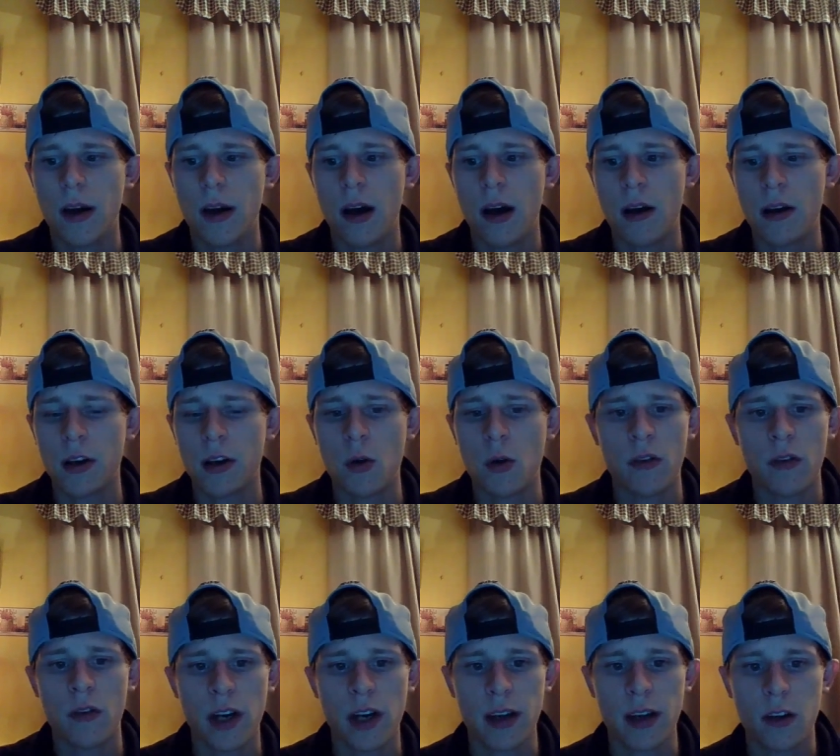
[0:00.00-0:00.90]
go
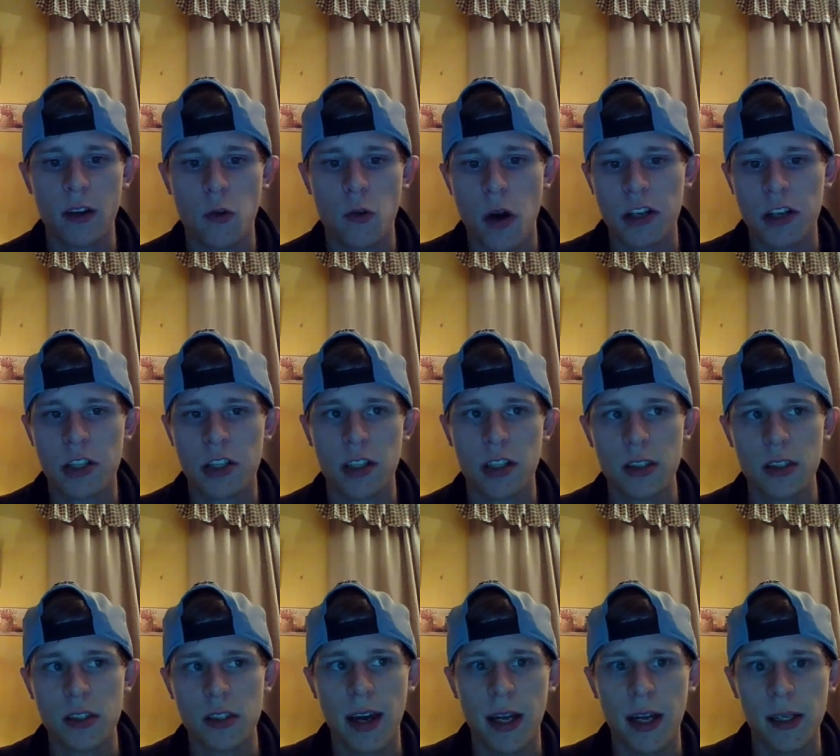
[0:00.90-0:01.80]
over any
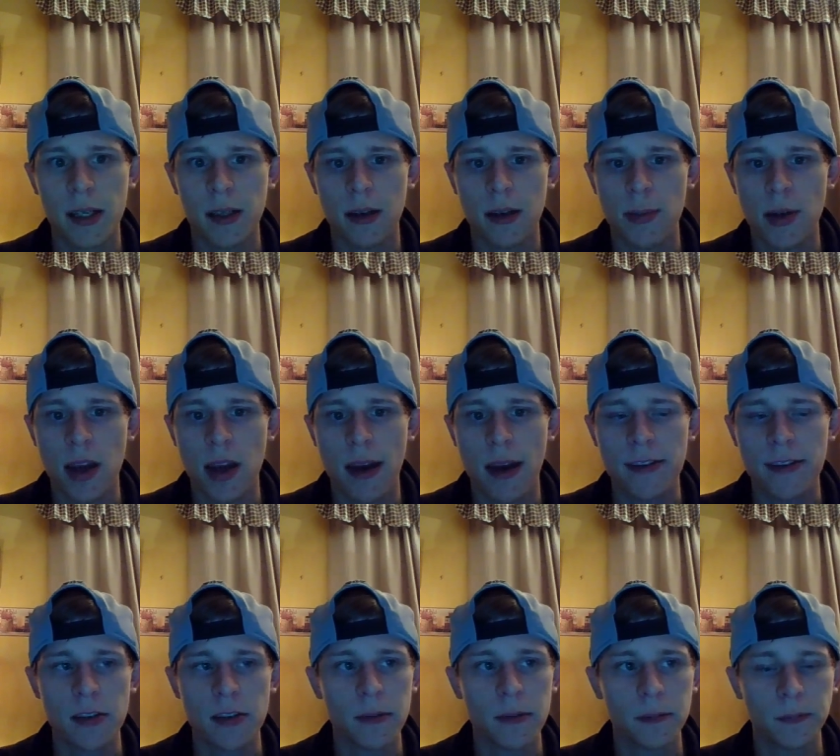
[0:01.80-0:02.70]
questions that need to be
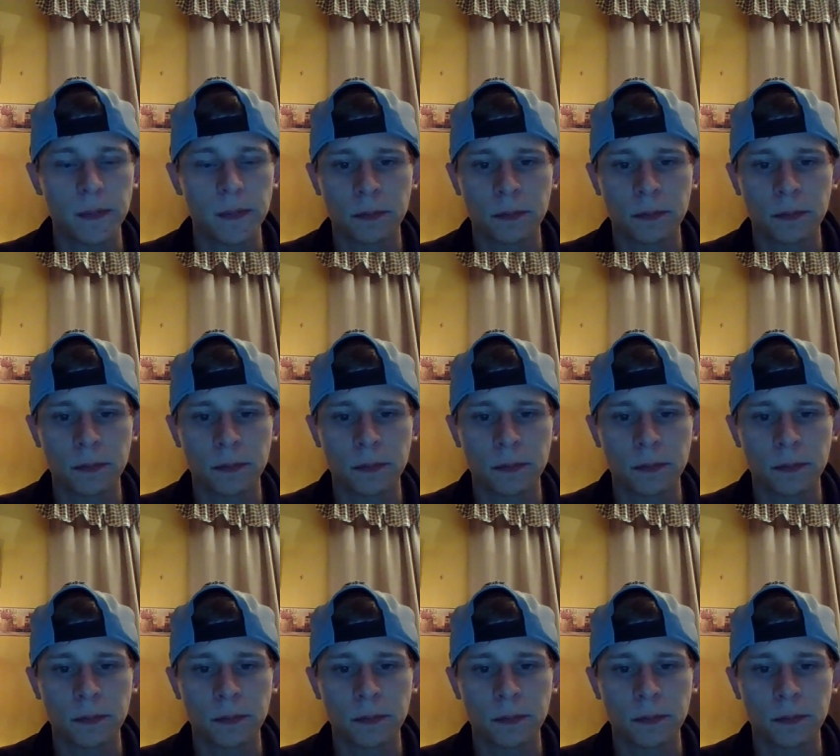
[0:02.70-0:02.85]
answered.